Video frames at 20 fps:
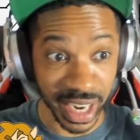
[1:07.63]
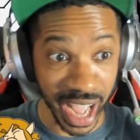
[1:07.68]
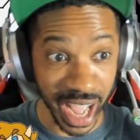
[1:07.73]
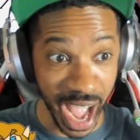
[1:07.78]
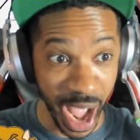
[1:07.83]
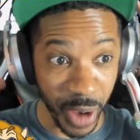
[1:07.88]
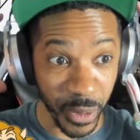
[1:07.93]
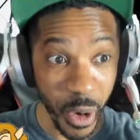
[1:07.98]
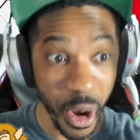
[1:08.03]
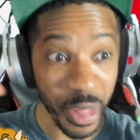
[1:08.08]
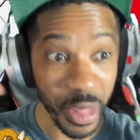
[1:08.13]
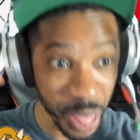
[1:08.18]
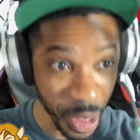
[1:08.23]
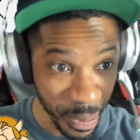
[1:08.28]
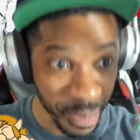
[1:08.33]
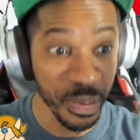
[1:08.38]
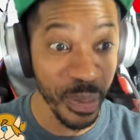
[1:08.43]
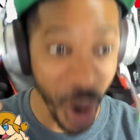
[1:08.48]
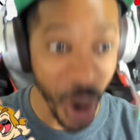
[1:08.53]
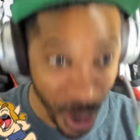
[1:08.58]
I want the
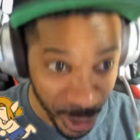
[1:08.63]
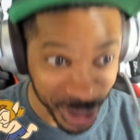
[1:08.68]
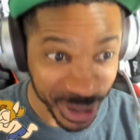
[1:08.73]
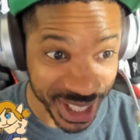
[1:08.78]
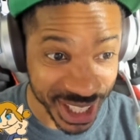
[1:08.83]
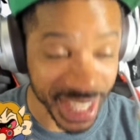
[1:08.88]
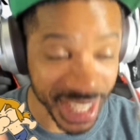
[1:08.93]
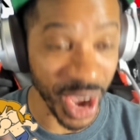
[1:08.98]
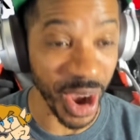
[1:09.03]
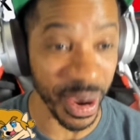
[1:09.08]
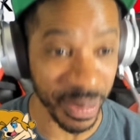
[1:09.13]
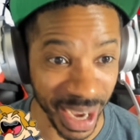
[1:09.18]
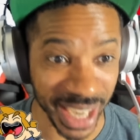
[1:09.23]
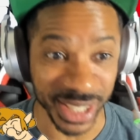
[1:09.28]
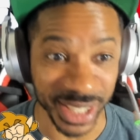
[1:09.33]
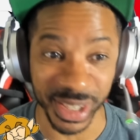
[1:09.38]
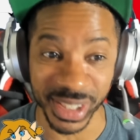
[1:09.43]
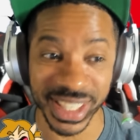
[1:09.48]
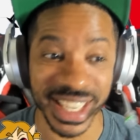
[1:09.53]
most on my Switch.